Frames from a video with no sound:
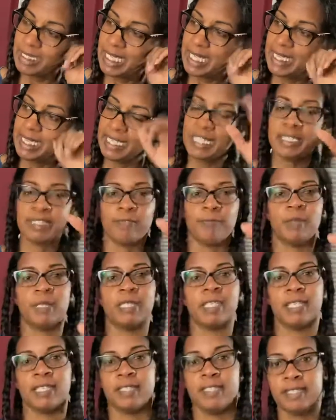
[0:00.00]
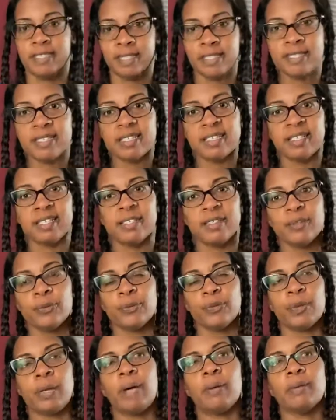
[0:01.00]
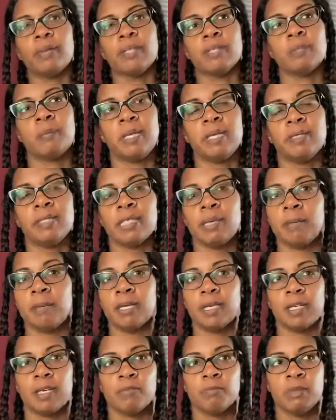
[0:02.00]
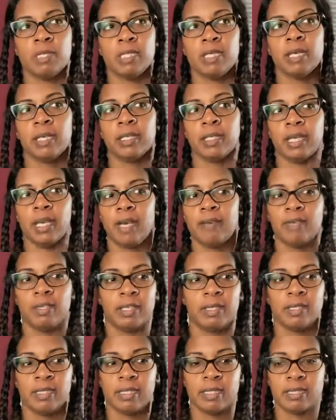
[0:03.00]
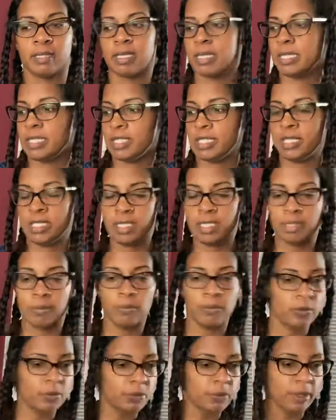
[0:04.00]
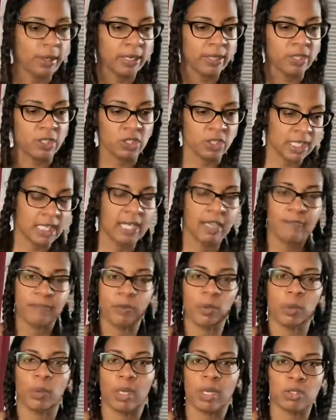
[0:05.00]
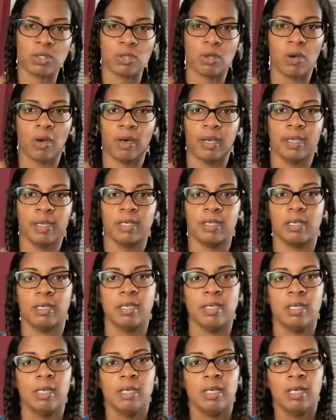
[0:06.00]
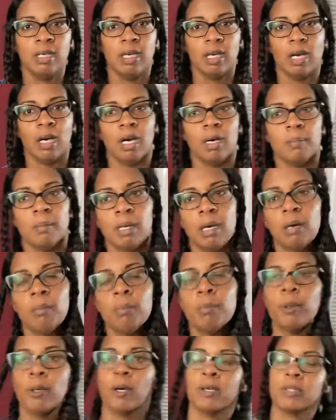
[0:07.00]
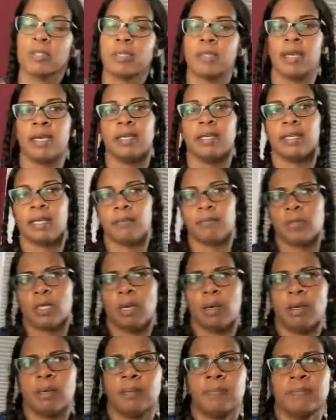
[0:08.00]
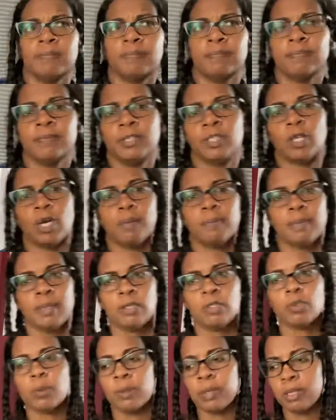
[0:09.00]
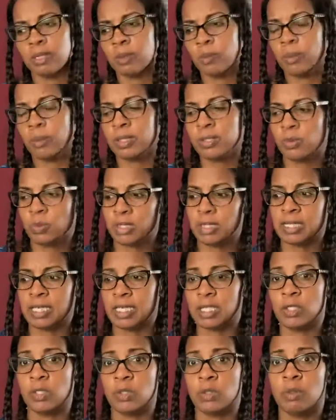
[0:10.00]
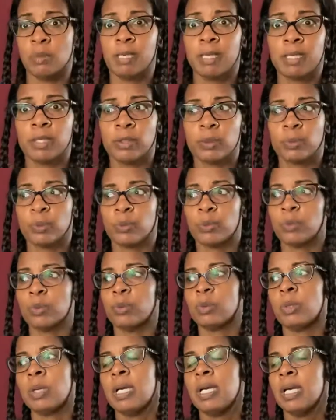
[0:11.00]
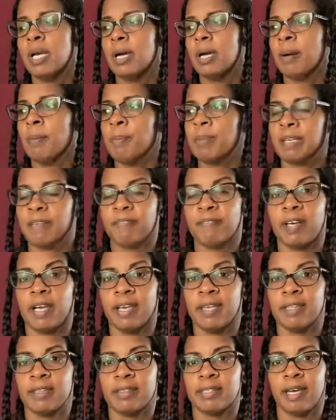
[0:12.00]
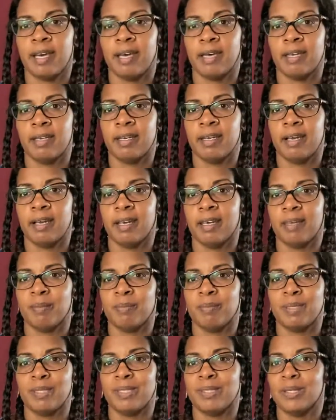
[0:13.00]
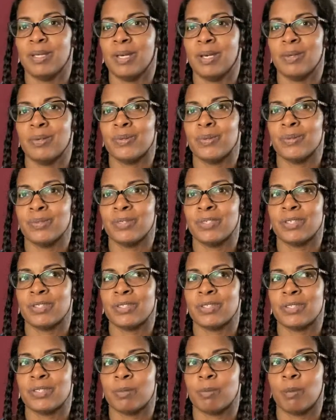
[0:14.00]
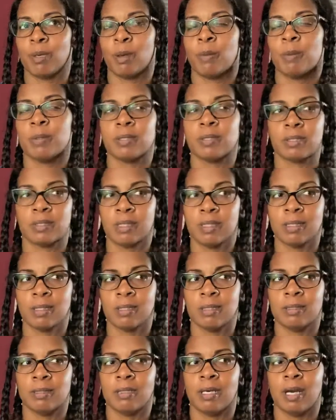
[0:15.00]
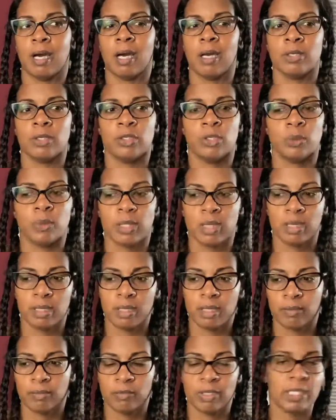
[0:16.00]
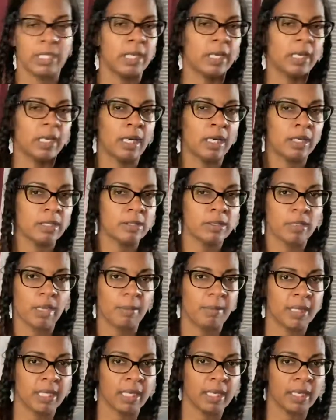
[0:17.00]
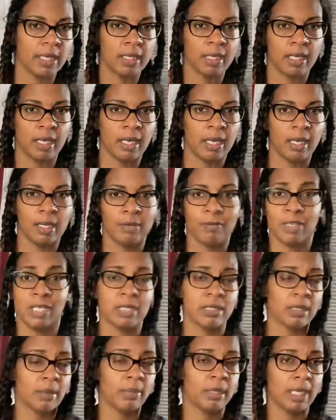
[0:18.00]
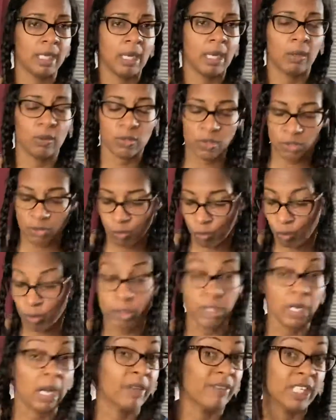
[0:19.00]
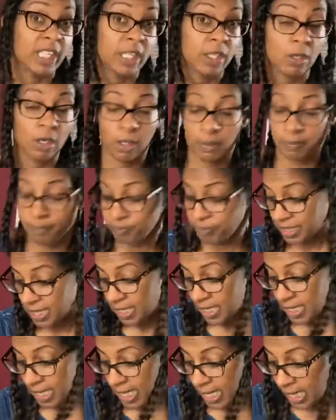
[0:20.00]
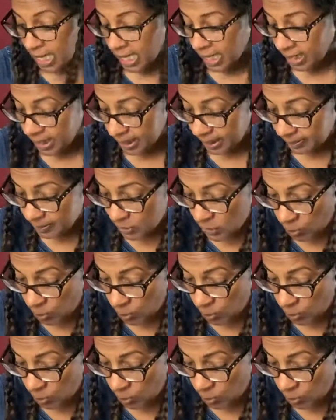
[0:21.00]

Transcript: Things have been consistent throughout this pandemic of me kind of having this ADD mood where I just can't focus on books. And I'm enjoying the ones that I do make it through. But I find that I'm, you know, just purposely not doing reading something and reading something else, or not reading at all.